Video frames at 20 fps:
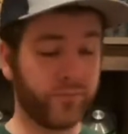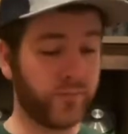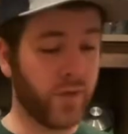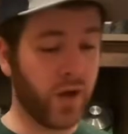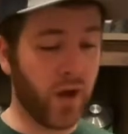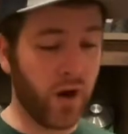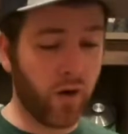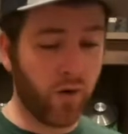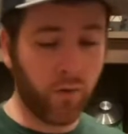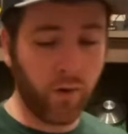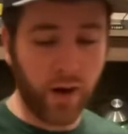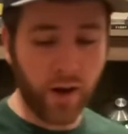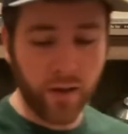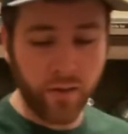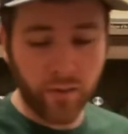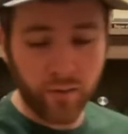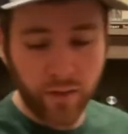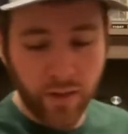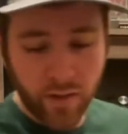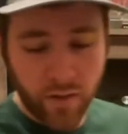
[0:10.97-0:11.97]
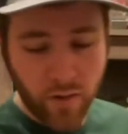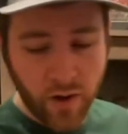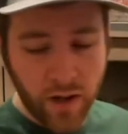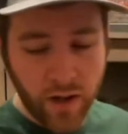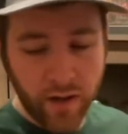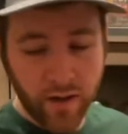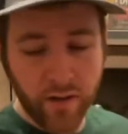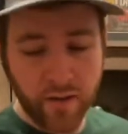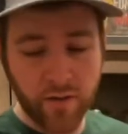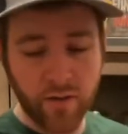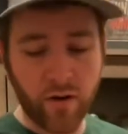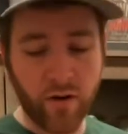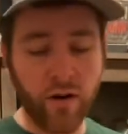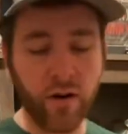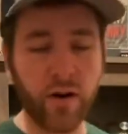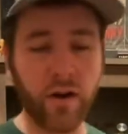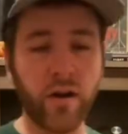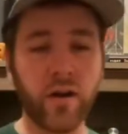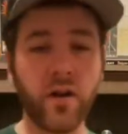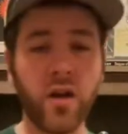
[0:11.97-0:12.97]
All right, so let's go ahead and get
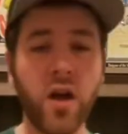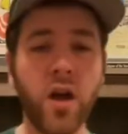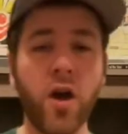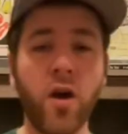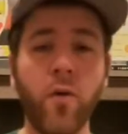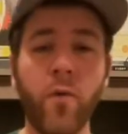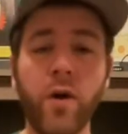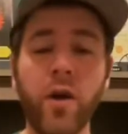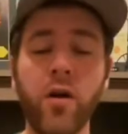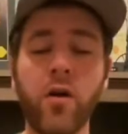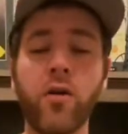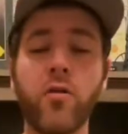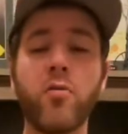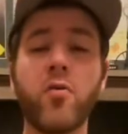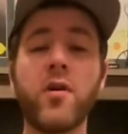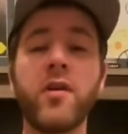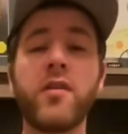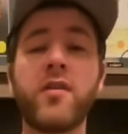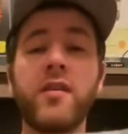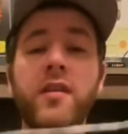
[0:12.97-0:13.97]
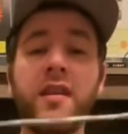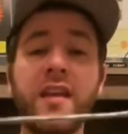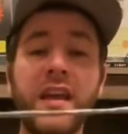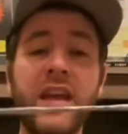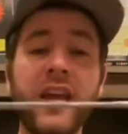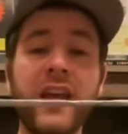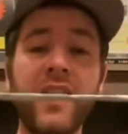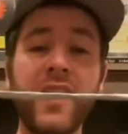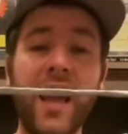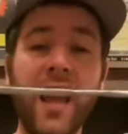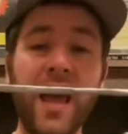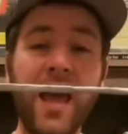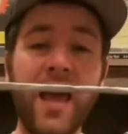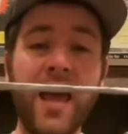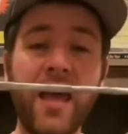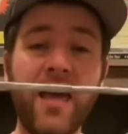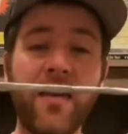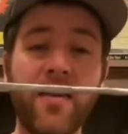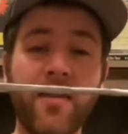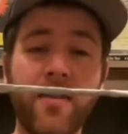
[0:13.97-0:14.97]
started. We are going to need
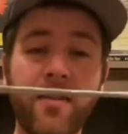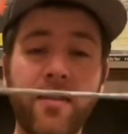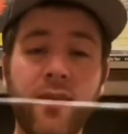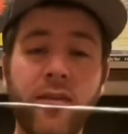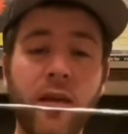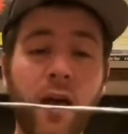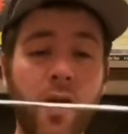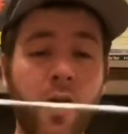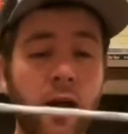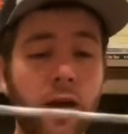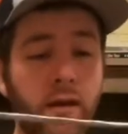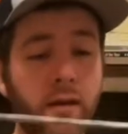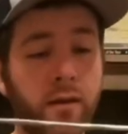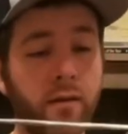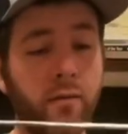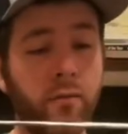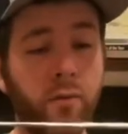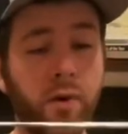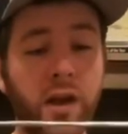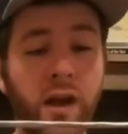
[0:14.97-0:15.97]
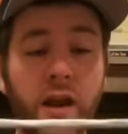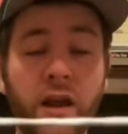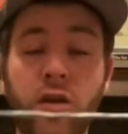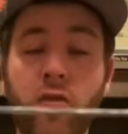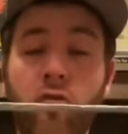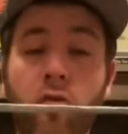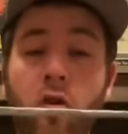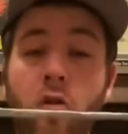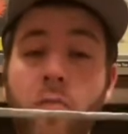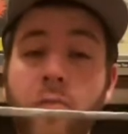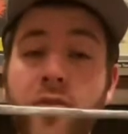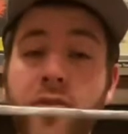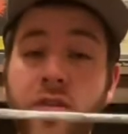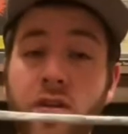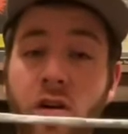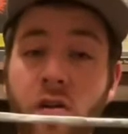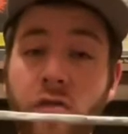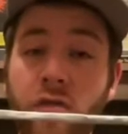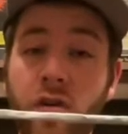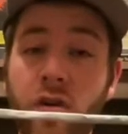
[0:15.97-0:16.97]
we got a chrome
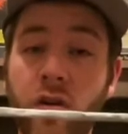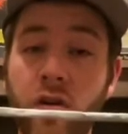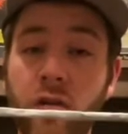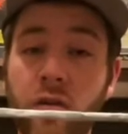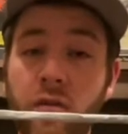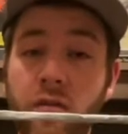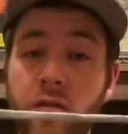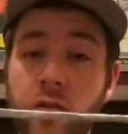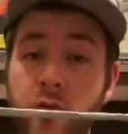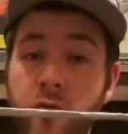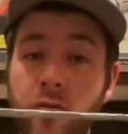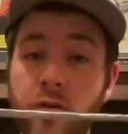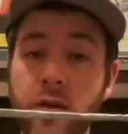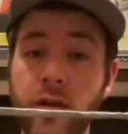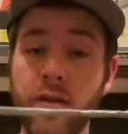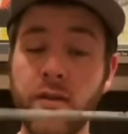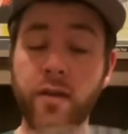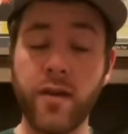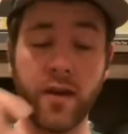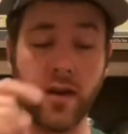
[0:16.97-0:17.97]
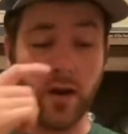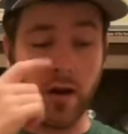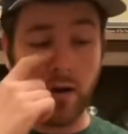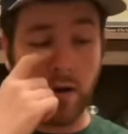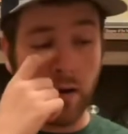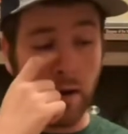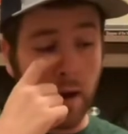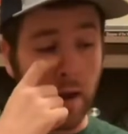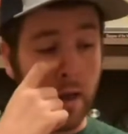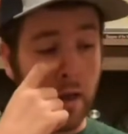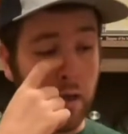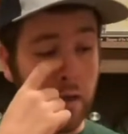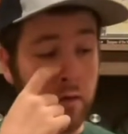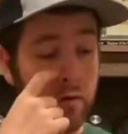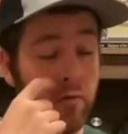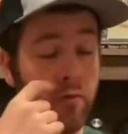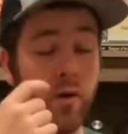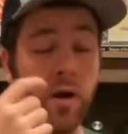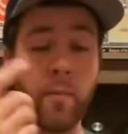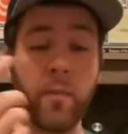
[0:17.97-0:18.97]
silver 260 here. You
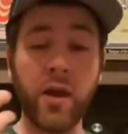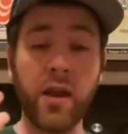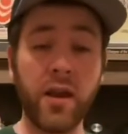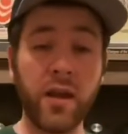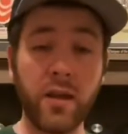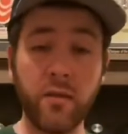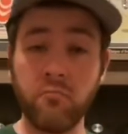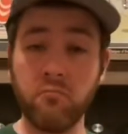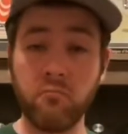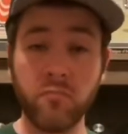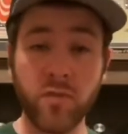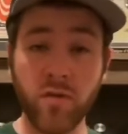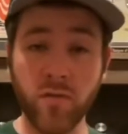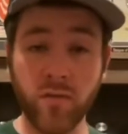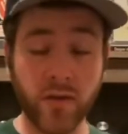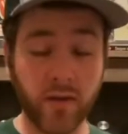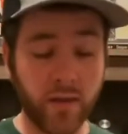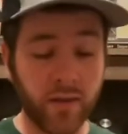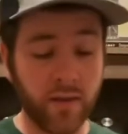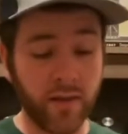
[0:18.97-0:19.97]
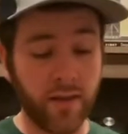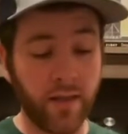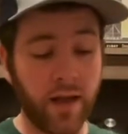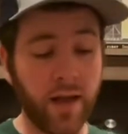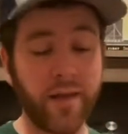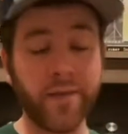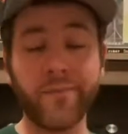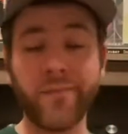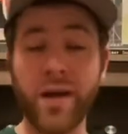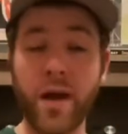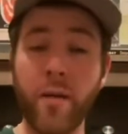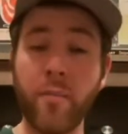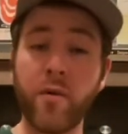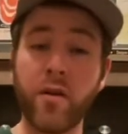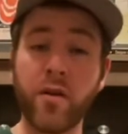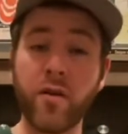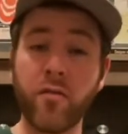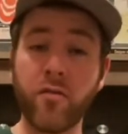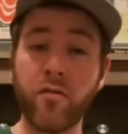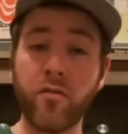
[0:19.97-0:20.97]
can grab any 260 you like. I'm going
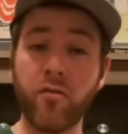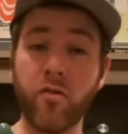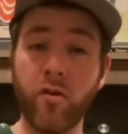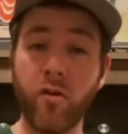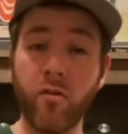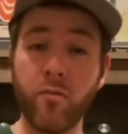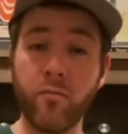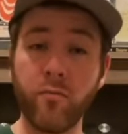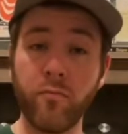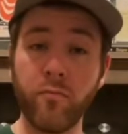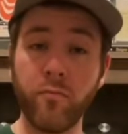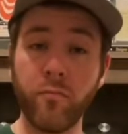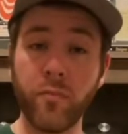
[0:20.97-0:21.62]
to use a chrome